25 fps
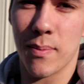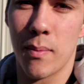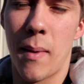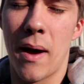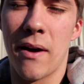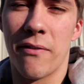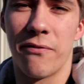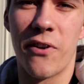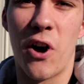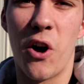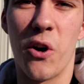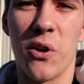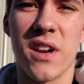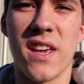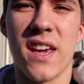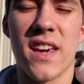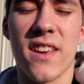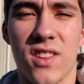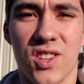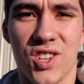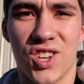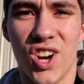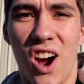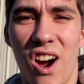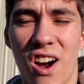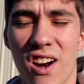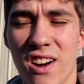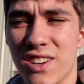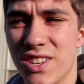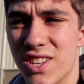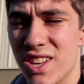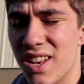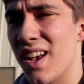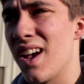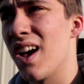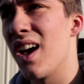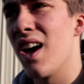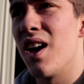but my phone is charged.
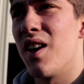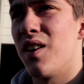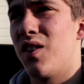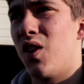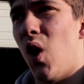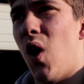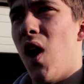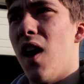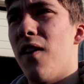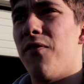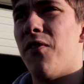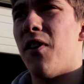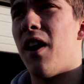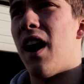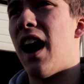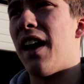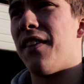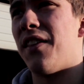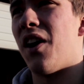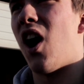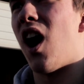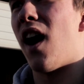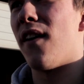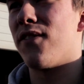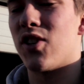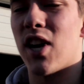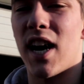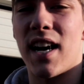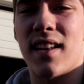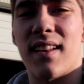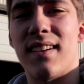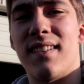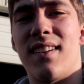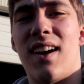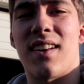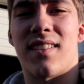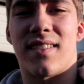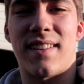So if on the off chance
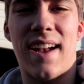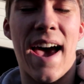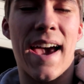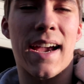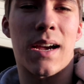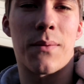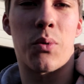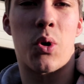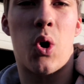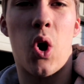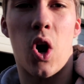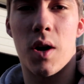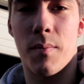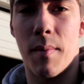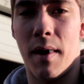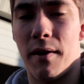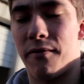it does die, I can record on